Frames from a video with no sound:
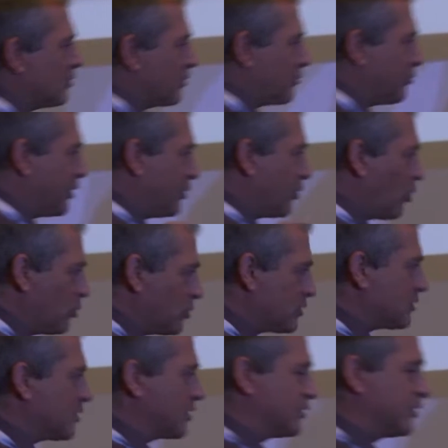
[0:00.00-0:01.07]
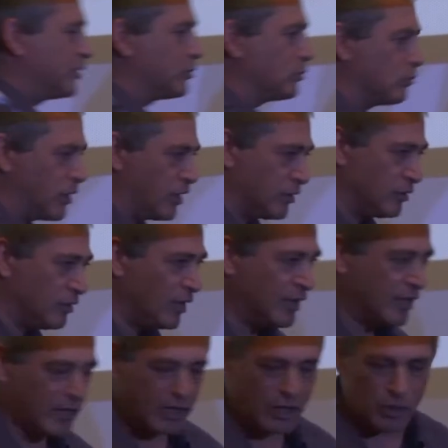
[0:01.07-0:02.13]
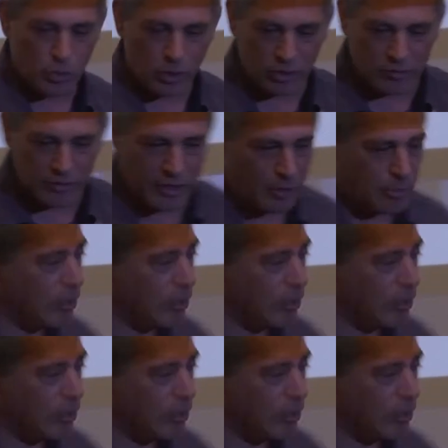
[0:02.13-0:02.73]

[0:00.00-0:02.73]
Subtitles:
3 nodes that need to run. Each one of them